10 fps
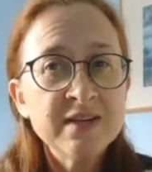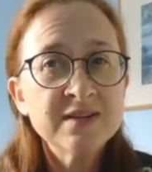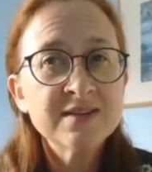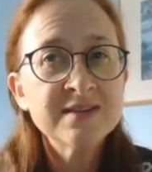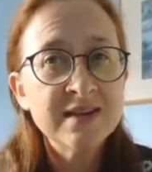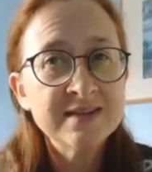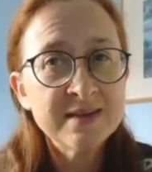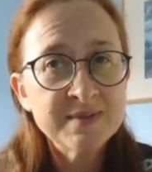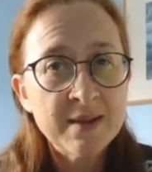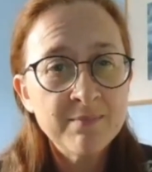to meet us in
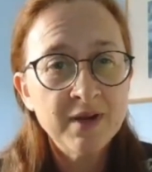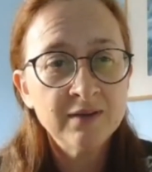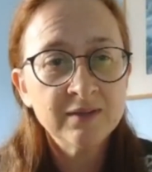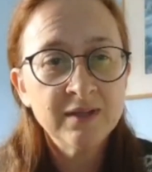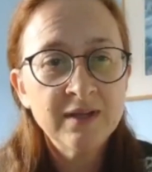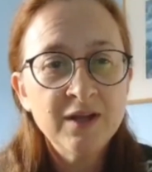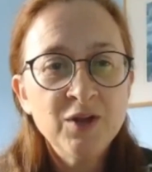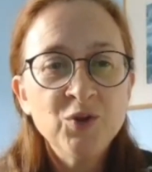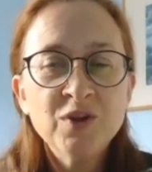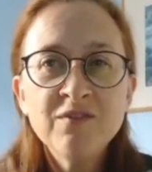September.
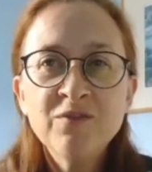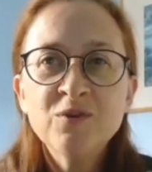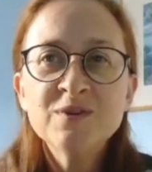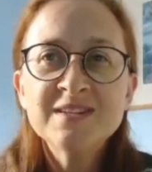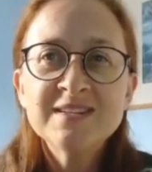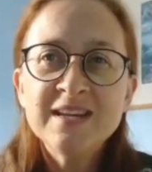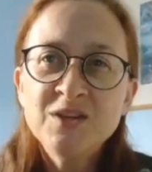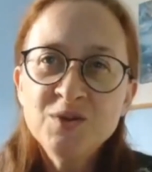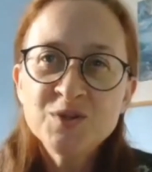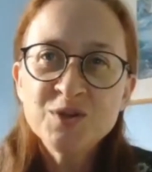Looking forward to
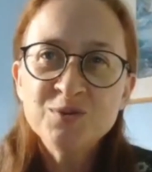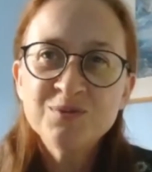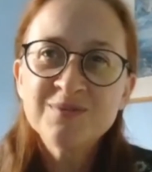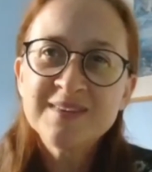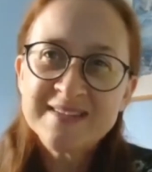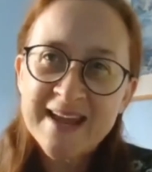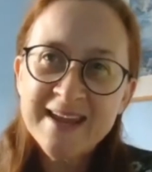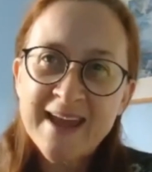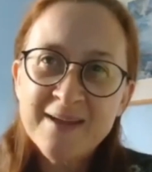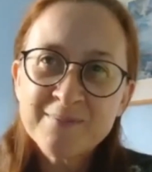seeing you soon.
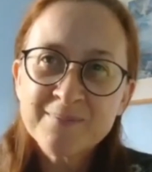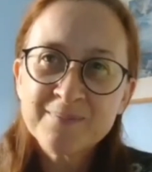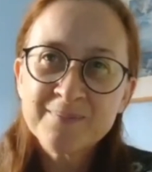Take care.